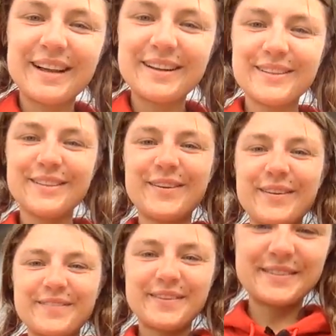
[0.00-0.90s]
that
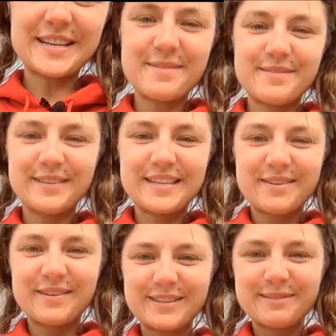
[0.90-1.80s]
glory-filled time of your day where
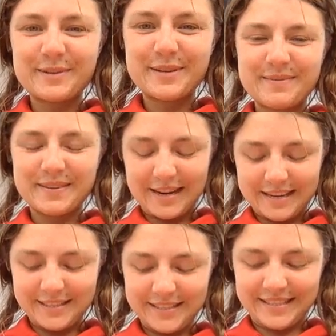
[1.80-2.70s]
you explore human
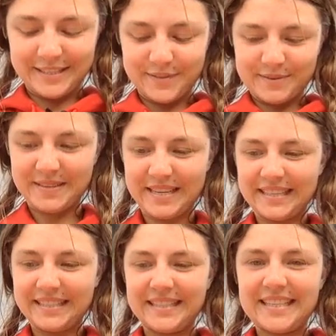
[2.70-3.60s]
consciousness from the
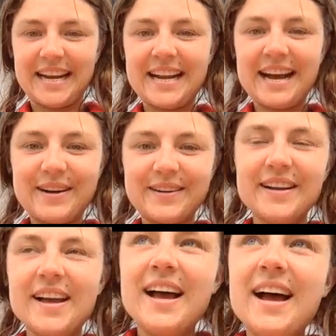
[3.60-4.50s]
inside out.
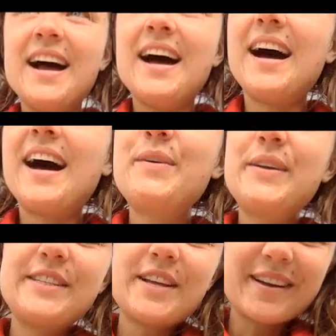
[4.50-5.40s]
I want
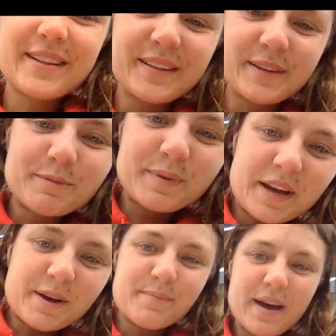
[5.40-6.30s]
to talk a little bit
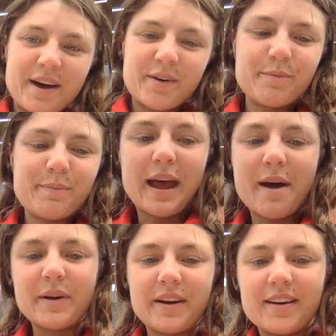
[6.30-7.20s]
about
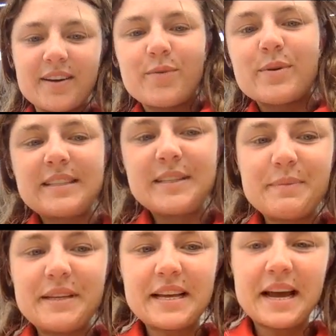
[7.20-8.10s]
power. What does it
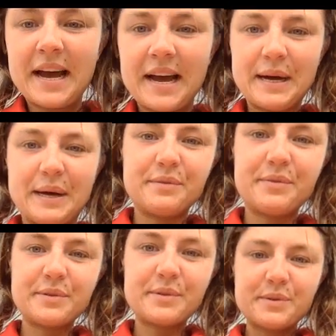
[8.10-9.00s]
mean to
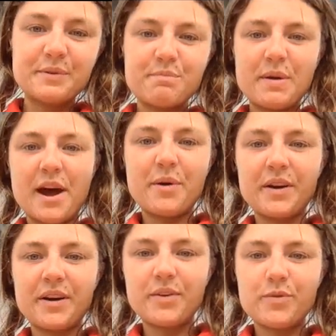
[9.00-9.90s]
have
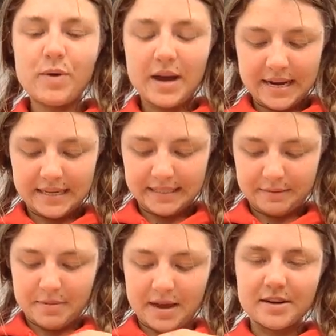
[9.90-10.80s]
power? Why does it
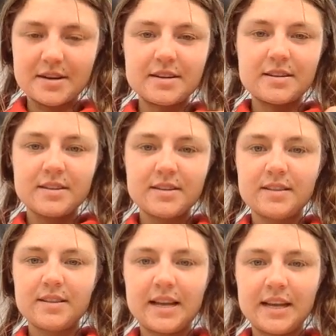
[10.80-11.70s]
matter?
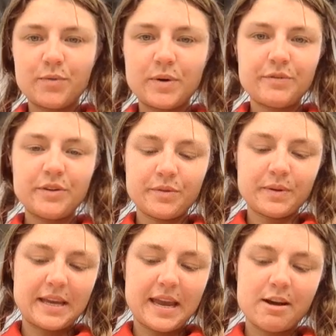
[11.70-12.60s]
Like, what if you don't
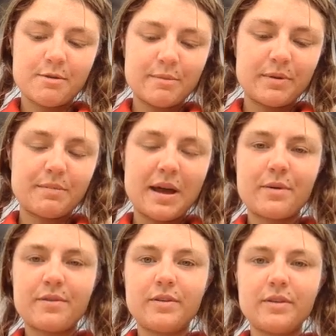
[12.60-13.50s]
really care about being
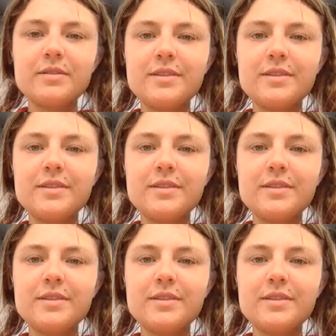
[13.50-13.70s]
powerful?